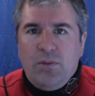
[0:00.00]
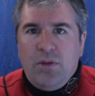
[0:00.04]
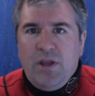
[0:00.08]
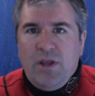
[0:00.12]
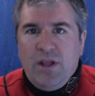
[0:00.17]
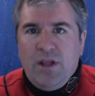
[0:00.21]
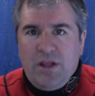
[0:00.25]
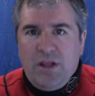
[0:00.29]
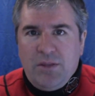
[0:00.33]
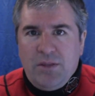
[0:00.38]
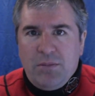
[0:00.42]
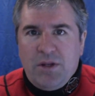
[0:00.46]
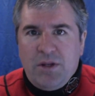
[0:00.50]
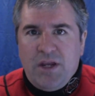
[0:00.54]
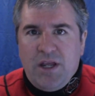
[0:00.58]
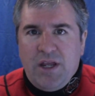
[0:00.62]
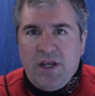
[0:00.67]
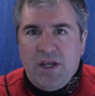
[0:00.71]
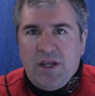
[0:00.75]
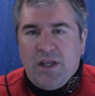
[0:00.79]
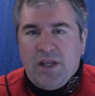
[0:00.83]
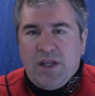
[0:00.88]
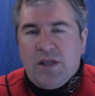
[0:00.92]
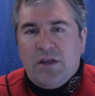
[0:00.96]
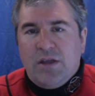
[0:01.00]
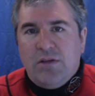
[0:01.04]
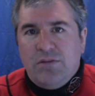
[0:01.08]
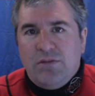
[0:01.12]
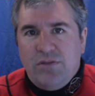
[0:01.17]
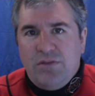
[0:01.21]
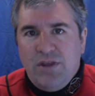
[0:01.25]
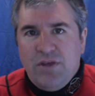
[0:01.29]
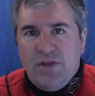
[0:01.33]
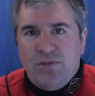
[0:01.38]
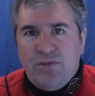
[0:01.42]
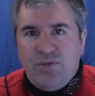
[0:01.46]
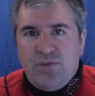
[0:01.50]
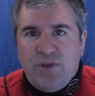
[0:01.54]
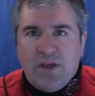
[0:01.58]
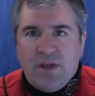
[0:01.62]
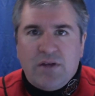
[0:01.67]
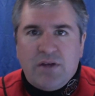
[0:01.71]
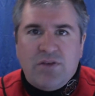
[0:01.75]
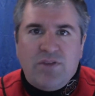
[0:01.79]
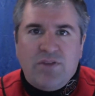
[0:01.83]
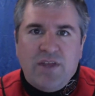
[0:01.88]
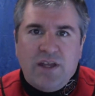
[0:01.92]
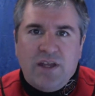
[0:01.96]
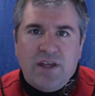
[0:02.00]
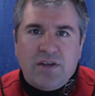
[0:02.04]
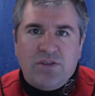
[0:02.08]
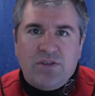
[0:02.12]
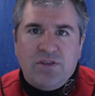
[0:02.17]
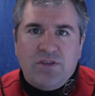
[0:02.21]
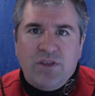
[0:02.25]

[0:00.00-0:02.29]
eliminating the effect that